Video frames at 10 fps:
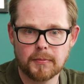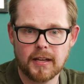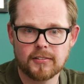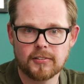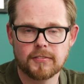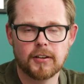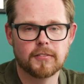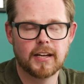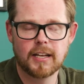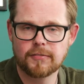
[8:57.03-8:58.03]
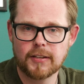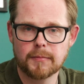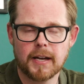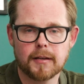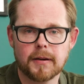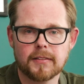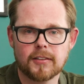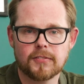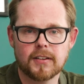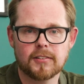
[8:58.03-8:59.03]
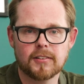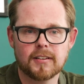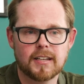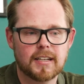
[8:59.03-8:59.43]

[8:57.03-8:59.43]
manager if you have any feedback about this feature,